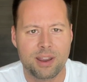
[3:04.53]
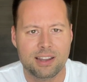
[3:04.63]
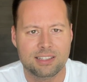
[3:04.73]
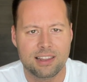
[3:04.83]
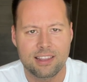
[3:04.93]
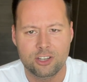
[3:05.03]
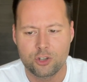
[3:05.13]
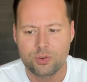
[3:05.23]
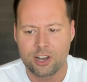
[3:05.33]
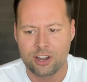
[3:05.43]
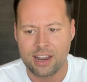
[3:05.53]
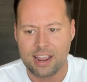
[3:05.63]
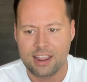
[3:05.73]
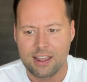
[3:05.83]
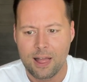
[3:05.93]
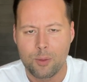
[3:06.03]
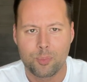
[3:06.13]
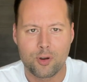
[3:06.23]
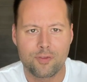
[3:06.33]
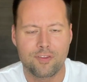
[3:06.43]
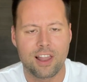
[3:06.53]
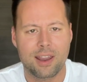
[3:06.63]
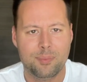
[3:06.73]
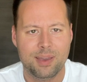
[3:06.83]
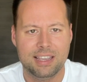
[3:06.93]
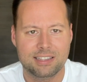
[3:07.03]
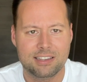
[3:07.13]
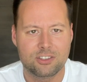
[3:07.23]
is that they do it on a per flight basis.